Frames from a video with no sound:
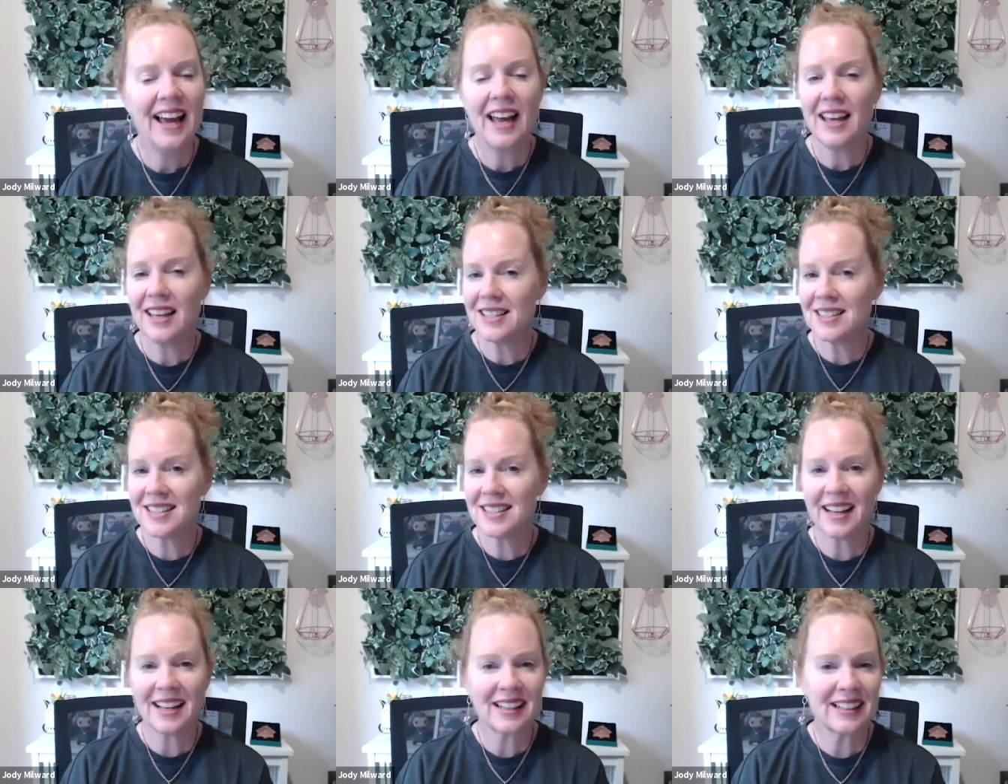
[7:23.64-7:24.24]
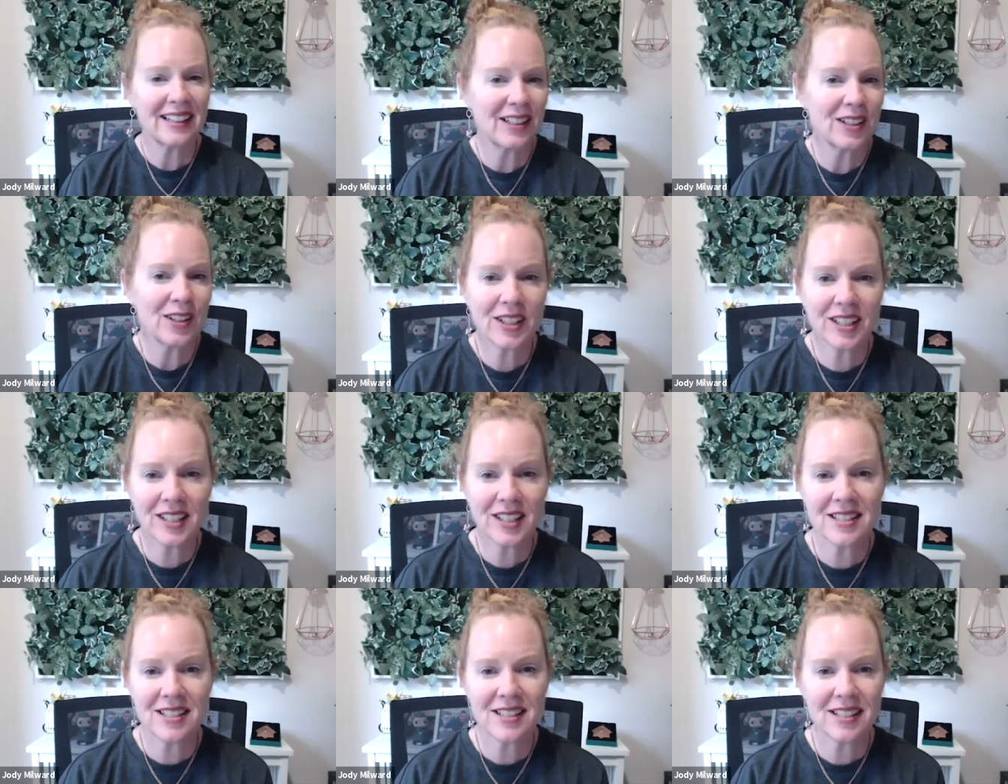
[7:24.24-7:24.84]
Exactly.
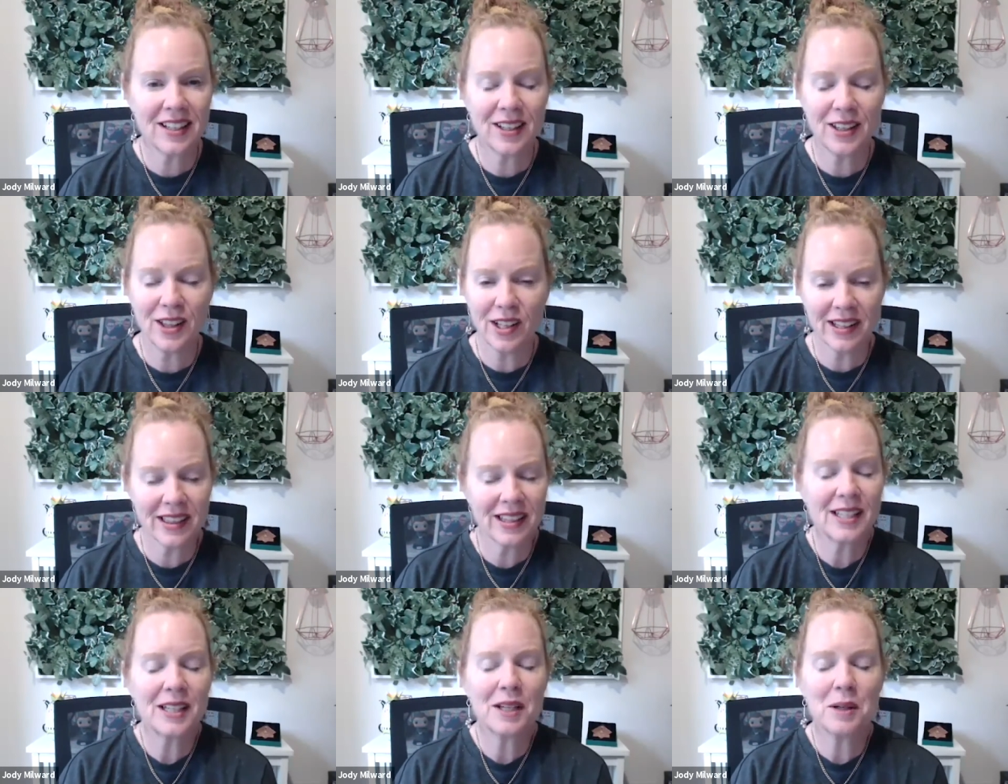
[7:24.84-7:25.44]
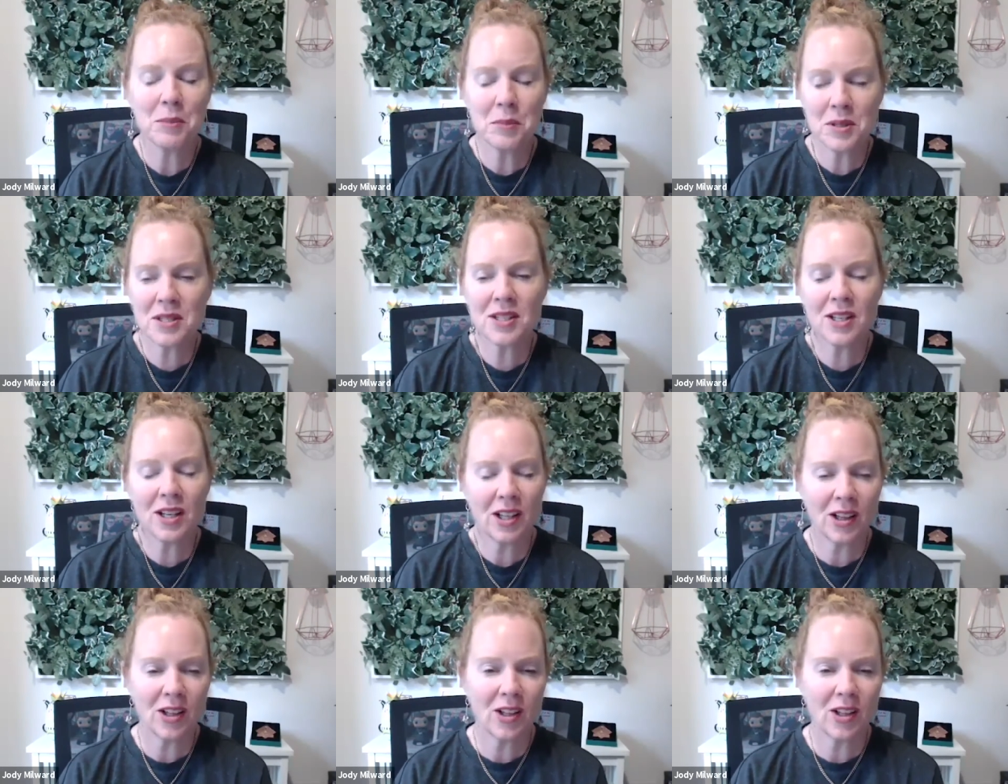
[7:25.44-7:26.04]
Like you said, like the numbers
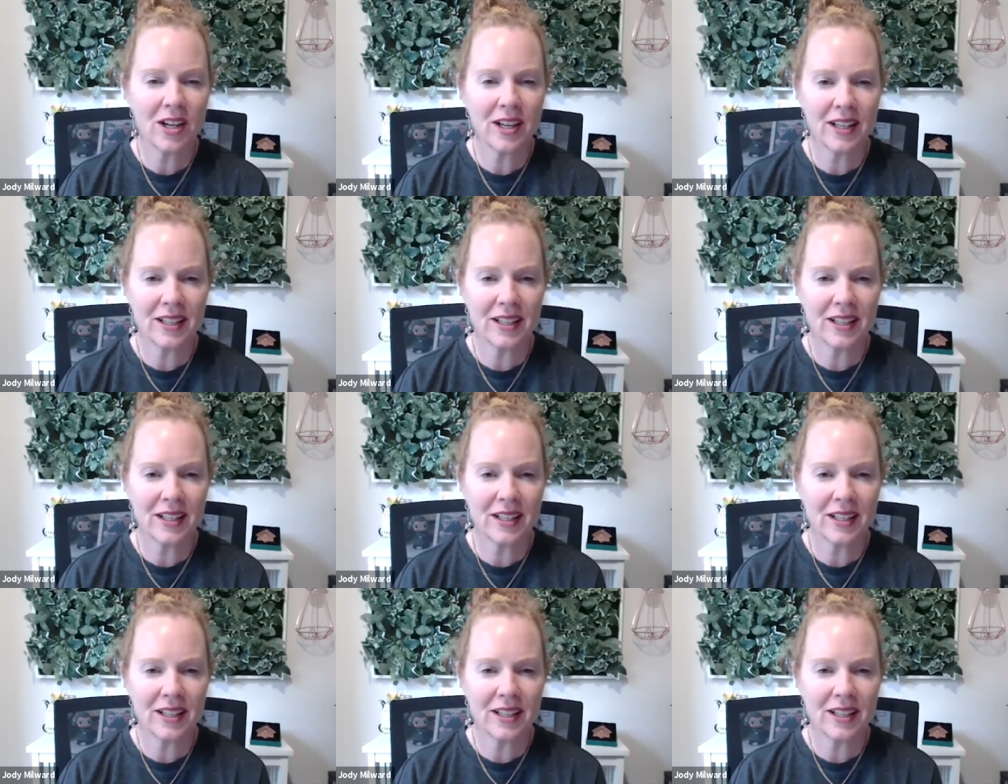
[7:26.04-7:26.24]
don't lie.